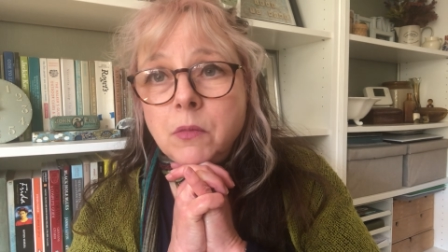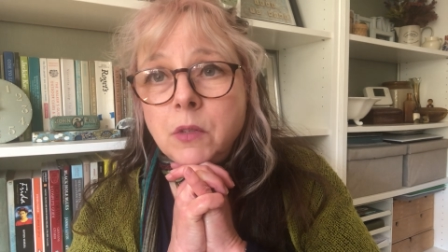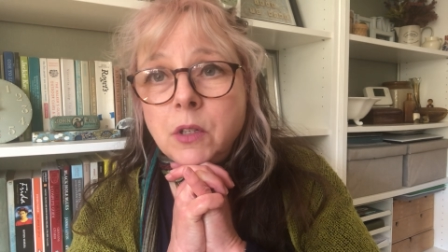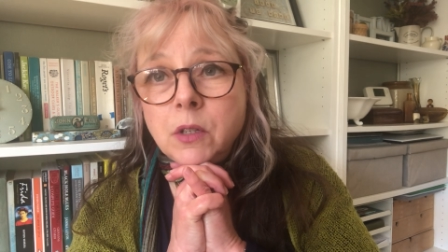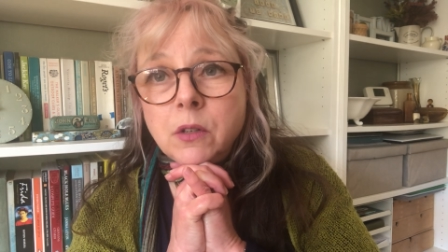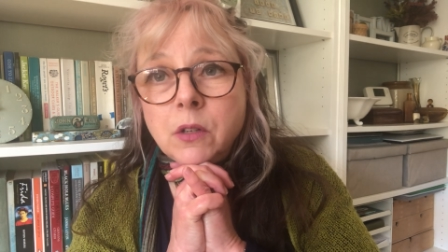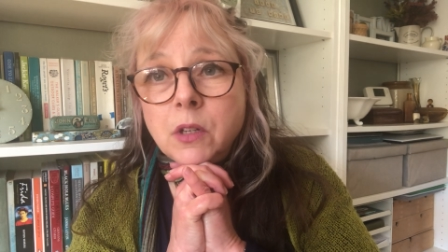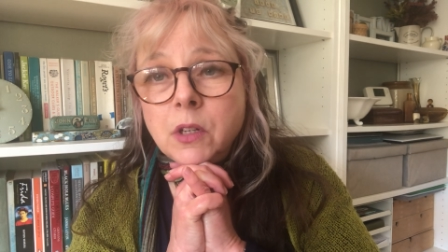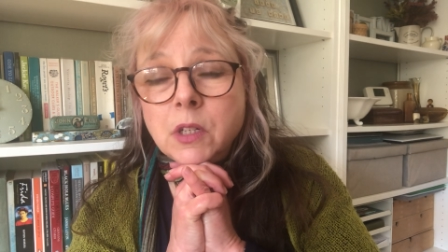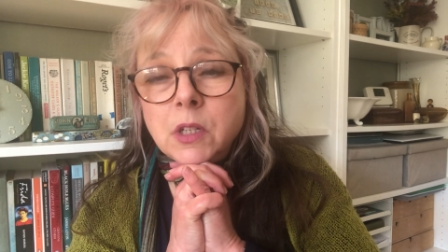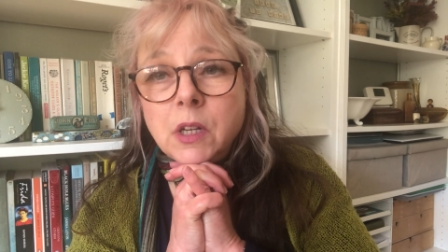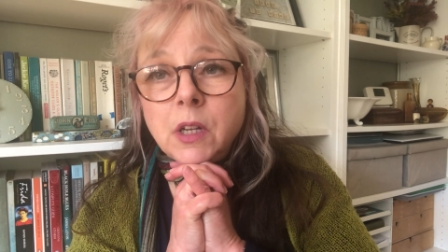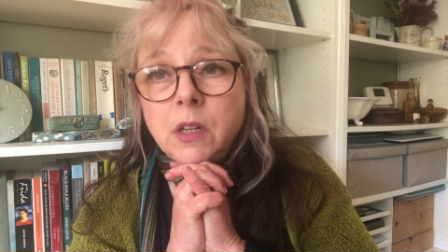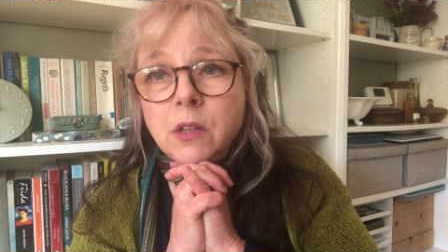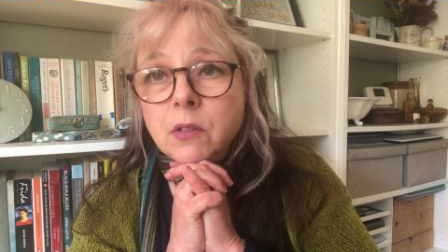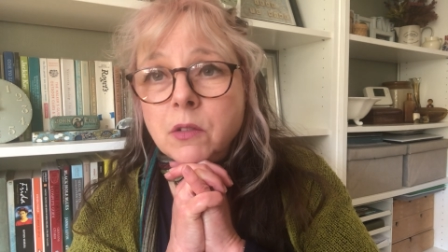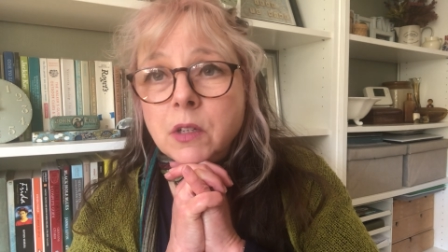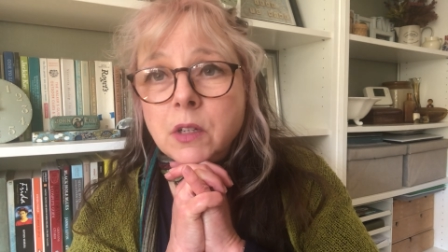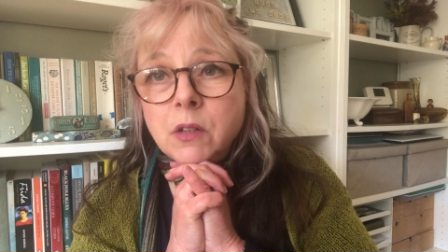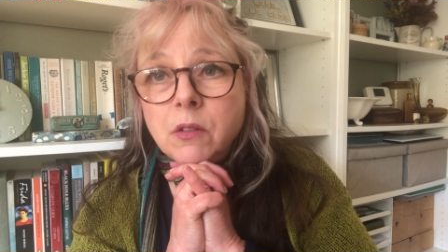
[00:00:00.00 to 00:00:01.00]
you know, you can
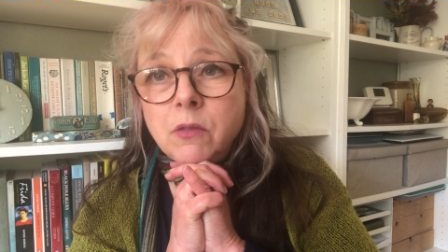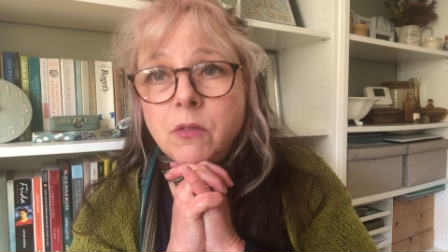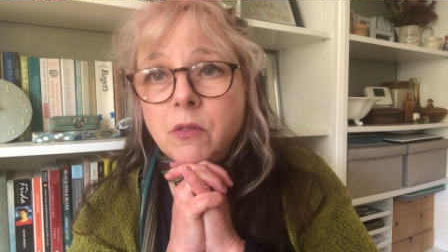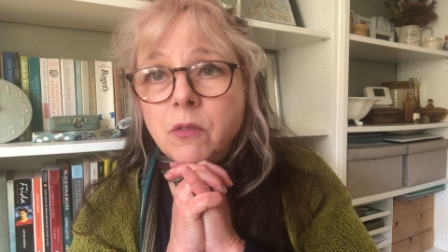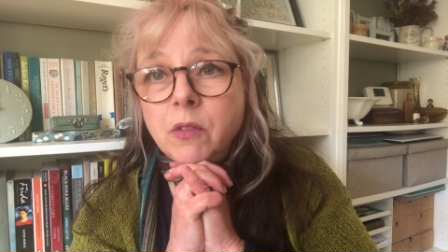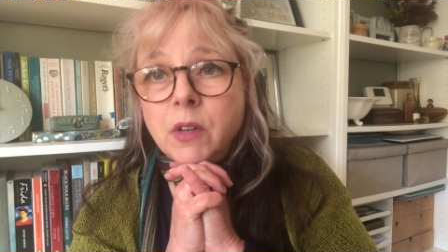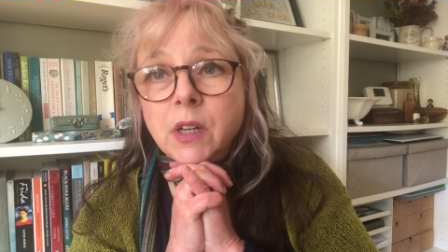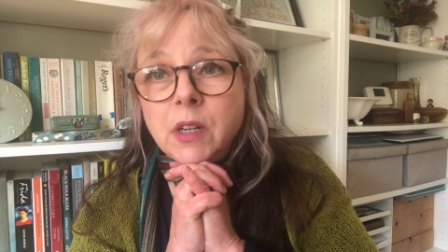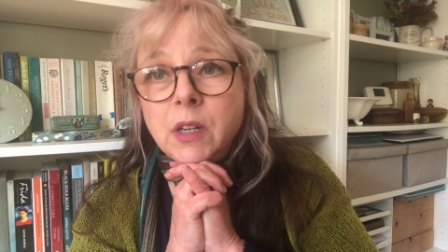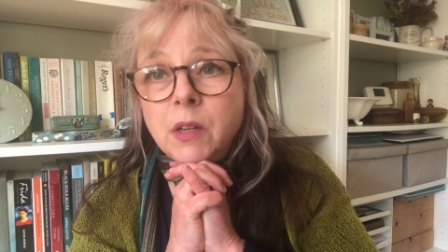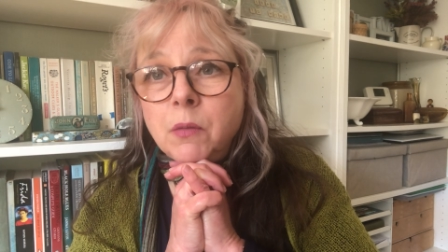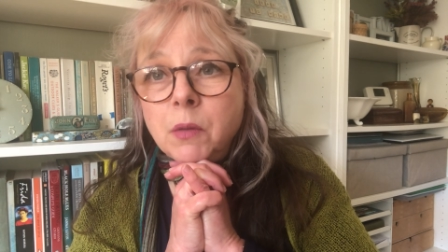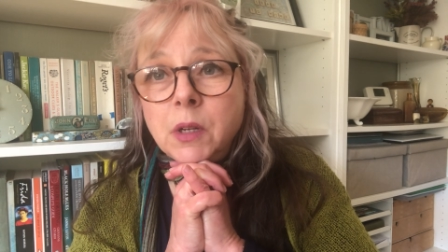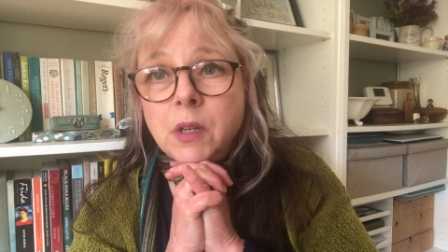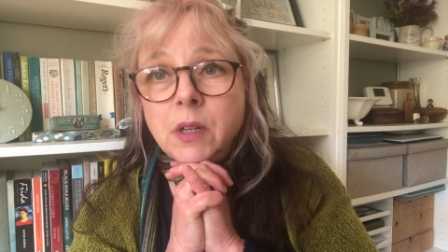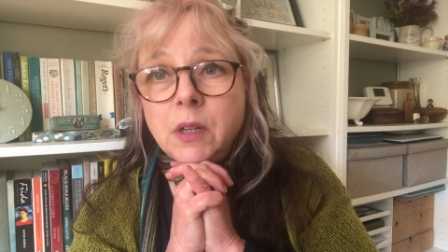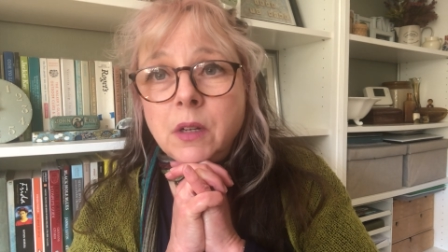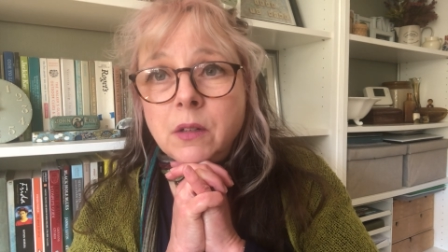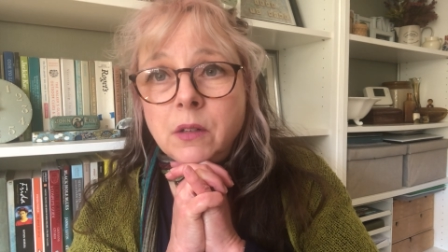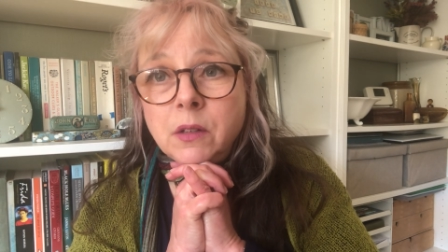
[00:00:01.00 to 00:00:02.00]
take yourself off
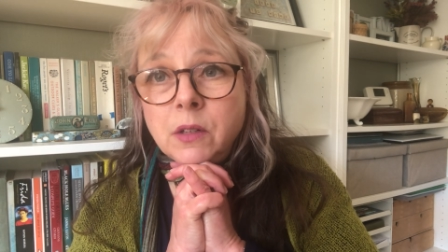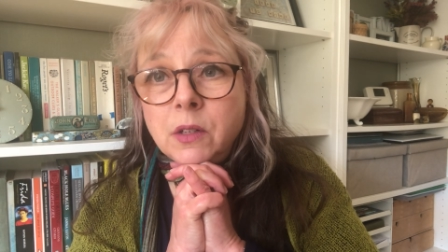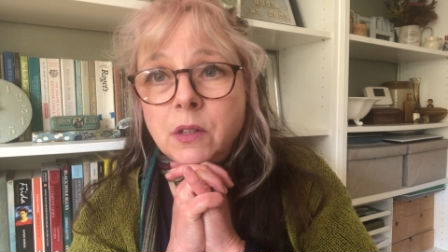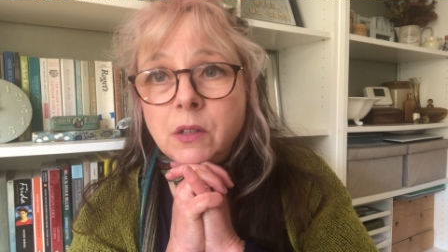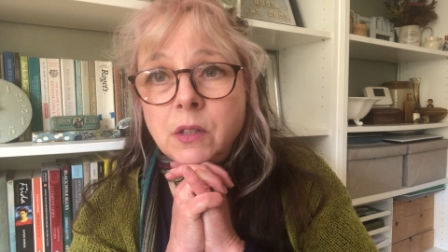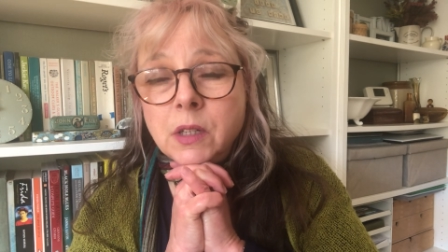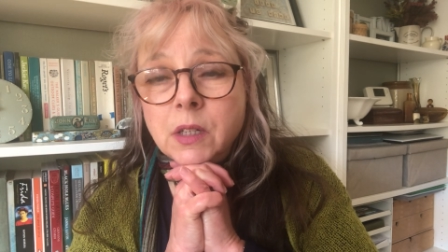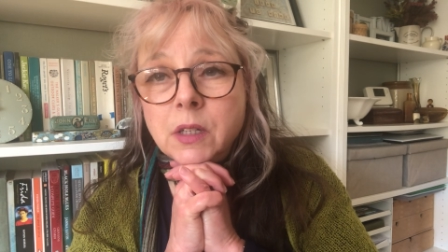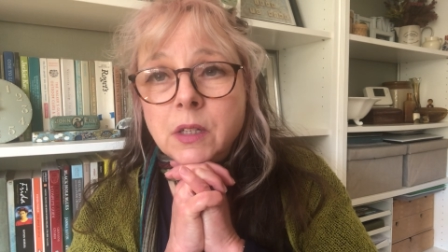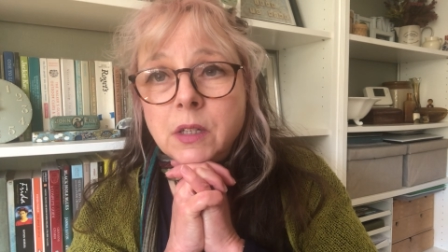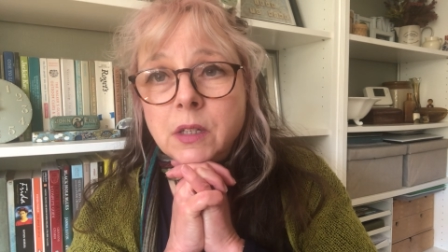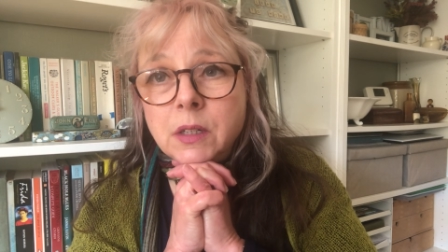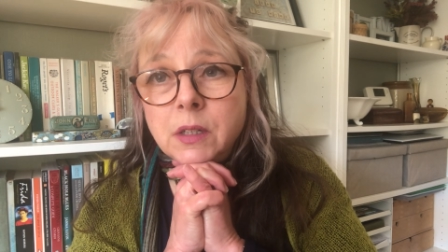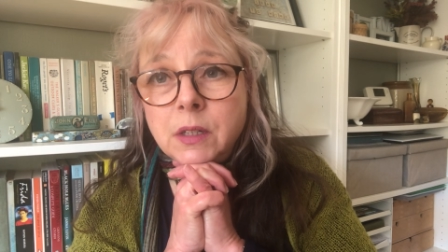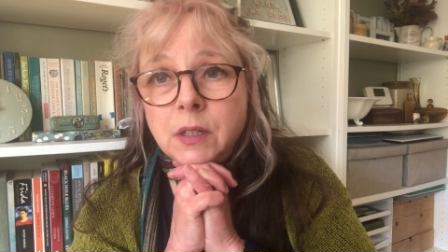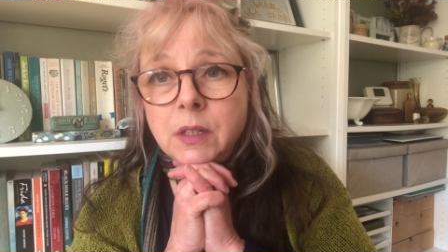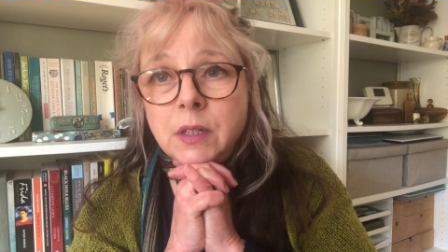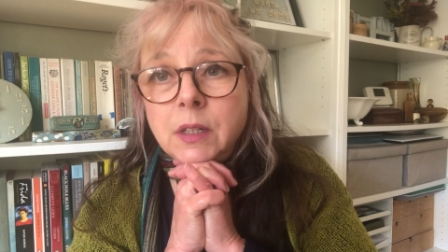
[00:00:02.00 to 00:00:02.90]
anywhere and do this